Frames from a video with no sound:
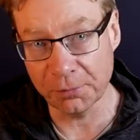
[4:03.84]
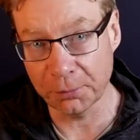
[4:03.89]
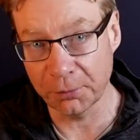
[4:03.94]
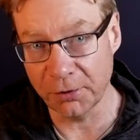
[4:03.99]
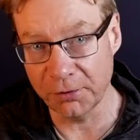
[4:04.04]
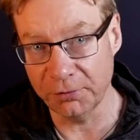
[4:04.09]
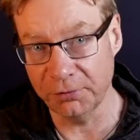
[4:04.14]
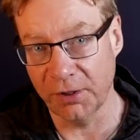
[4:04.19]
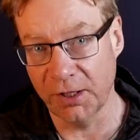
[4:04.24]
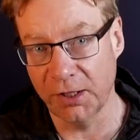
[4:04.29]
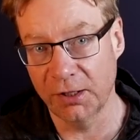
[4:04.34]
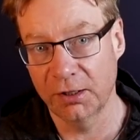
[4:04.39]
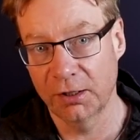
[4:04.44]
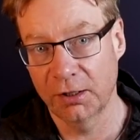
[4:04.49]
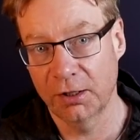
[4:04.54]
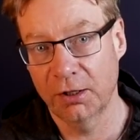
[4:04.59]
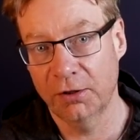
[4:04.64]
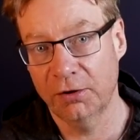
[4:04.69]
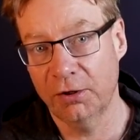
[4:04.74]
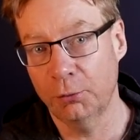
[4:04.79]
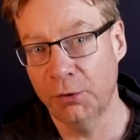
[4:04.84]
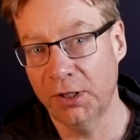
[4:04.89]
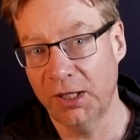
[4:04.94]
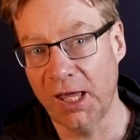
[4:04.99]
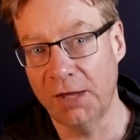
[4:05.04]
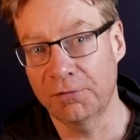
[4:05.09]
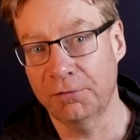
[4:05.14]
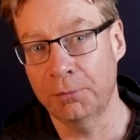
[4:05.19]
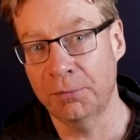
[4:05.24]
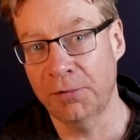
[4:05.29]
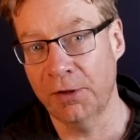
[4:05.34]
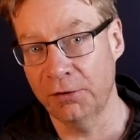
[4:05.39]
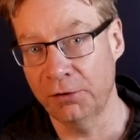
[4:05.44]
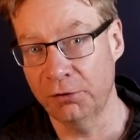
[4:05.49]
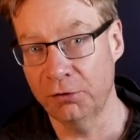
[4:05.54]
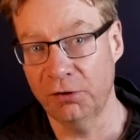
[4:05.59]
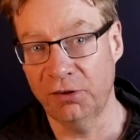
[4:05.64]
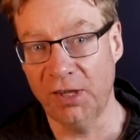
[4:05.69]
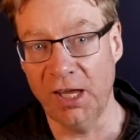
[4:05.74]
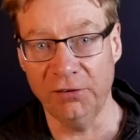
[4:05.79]
profit that we get from the
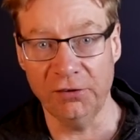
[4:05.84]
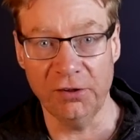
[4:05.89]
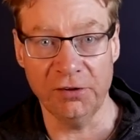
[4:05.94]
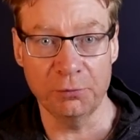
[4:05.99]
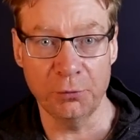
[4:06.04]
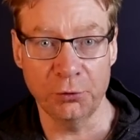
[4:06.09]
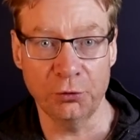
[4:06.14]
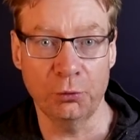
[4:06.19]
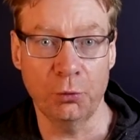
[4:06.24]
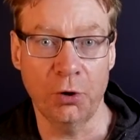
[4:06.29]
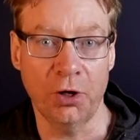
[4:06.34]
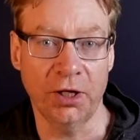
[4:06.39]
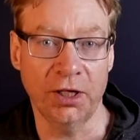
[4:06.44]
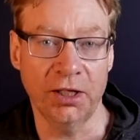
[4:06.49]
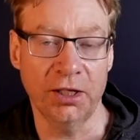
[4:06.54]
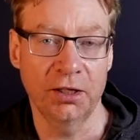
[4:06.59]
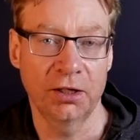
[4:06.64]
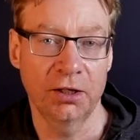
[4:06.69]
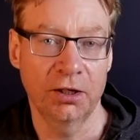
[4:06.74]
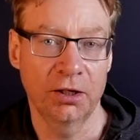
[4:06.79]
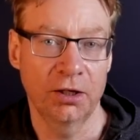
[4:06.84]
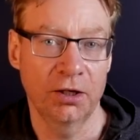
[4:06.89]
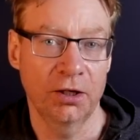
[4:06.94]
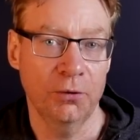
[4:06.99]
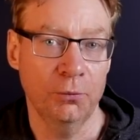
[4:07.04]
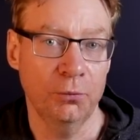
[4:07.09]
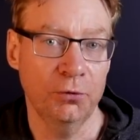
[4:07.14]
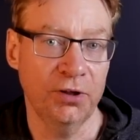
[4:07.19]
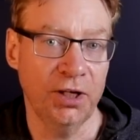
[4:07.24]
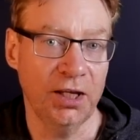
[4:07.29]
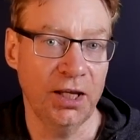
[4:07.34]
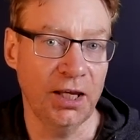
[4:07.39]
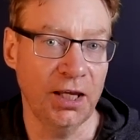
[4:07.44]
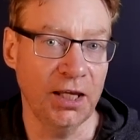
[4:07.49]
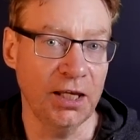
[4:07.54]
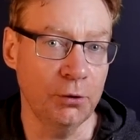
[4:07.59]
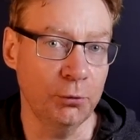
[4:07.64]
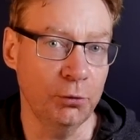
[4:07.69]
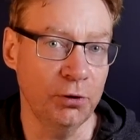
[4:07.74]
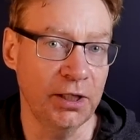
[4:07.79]
Texas Model Y would
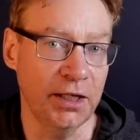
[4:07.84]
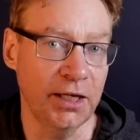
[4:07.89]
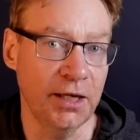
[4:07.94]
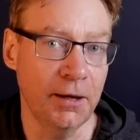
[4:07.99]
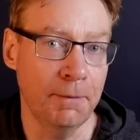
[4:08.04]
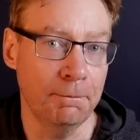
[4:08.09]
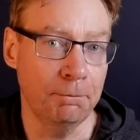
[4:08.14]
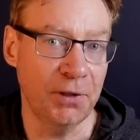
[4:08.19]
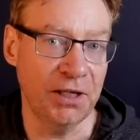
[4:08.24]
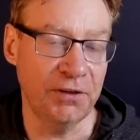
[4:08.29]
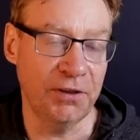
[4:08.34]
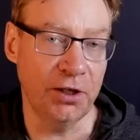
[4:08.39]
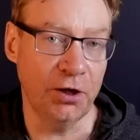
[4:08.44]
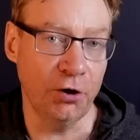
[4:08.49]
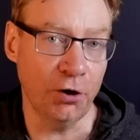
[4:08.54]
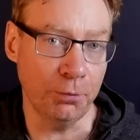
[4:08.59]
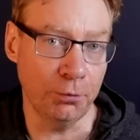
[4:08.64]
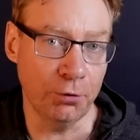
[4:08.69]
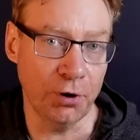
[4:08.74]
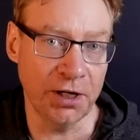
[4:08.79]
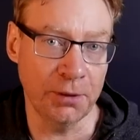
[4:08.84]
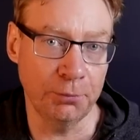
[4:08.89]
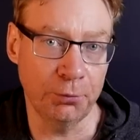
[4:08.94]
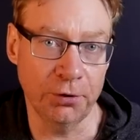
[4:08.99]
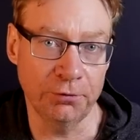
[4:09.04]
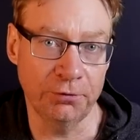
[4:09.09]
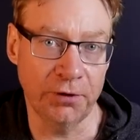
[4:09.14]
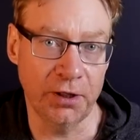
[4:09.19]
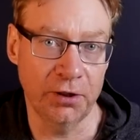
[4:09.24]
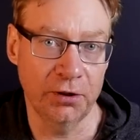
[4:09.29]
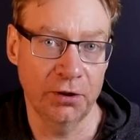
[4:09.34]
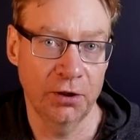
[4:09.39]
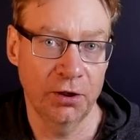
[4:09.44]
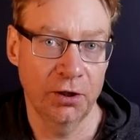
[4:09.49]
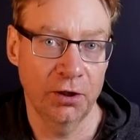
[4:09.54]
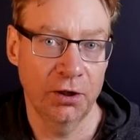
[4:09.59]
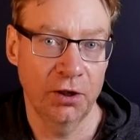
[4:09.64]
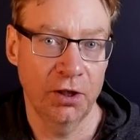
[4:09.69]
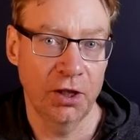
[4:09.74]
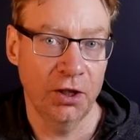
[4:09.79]
equally be the operating profit.
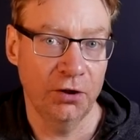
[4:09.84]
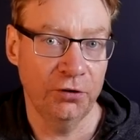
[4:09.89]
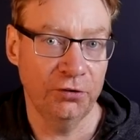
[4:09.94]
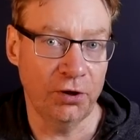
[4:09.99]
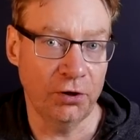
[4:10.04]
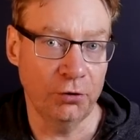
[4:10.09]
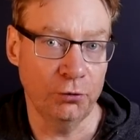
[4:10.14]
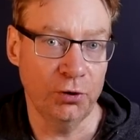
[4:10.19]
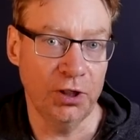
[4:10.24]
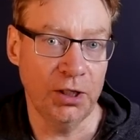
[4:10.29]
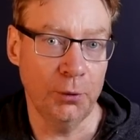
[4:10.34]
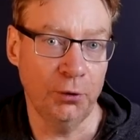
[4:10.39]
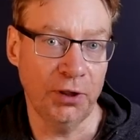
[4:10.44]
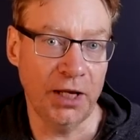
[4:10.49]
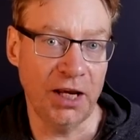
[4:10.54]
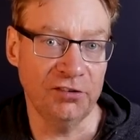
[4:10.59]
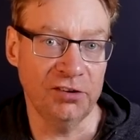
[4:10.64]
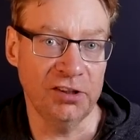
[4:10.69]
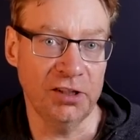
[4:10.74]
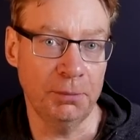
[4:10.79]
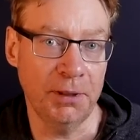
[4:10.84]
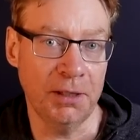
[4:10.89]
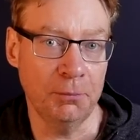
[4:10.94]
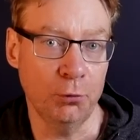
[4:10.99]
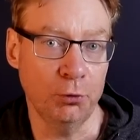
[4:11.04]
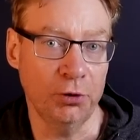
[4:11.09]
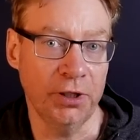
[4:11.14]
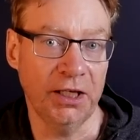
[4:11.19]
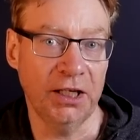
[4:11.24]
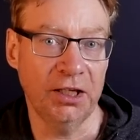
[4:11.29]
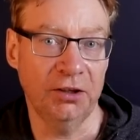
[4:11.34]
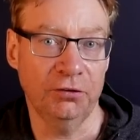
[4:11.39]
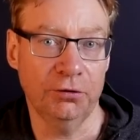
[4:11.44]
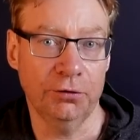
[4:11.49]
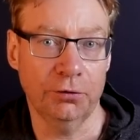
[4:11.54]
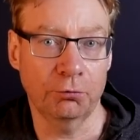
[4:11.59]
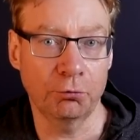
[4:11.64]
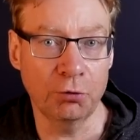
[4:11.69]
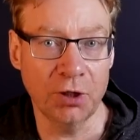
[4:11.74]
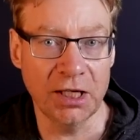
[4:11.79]
So it would actually be more like
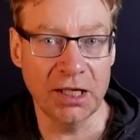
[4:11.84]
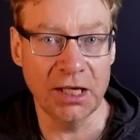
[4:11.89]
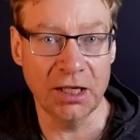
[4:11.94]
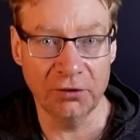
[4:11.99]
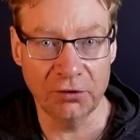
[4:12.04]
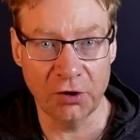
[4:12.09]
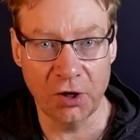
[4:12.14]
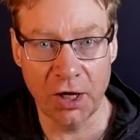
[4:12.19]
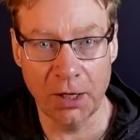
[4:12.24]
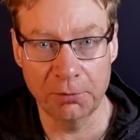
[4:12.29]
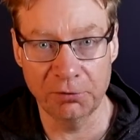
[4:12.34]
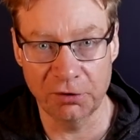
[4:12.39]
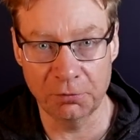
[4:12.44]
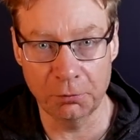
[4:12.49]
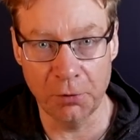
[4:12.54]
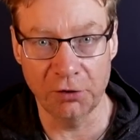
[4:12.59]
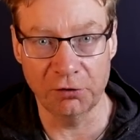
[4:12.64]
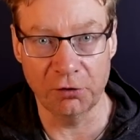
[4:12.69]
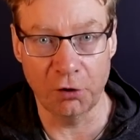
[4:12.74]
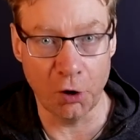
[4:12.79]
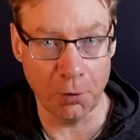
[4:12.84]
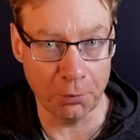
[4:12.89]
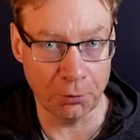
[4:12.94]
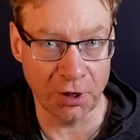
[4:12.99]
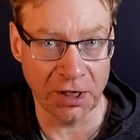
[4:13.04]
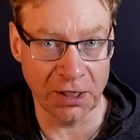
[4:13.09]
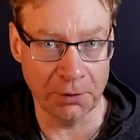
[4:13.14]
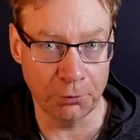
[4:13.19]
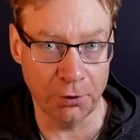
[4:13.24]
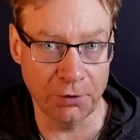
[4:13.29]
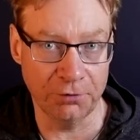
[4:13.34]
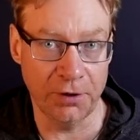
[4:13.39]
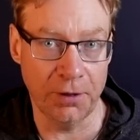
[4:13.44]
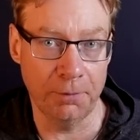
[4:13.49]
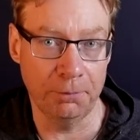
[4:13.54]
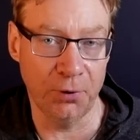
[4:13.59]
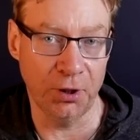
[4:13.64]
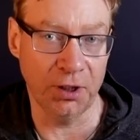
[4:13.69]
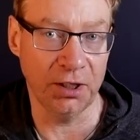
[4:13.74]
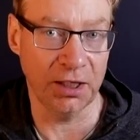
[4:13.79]
3 times as much operating
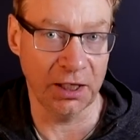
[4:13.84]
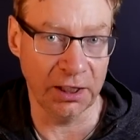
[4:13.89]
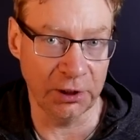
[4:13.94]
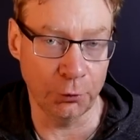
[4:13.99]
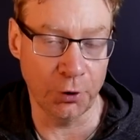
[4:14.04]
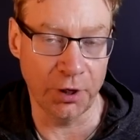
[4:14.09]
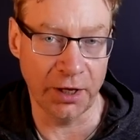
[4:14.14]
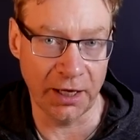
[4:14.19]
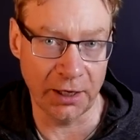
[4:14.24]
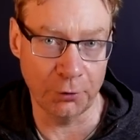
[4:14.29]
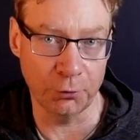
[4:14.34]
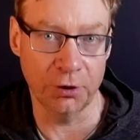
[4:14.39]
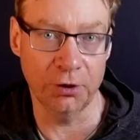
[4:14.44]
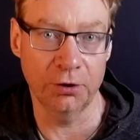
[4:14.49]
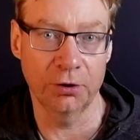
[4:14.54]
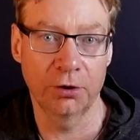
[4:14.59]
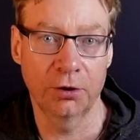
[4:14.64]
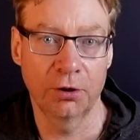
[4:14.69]
profit per kilowatt hour.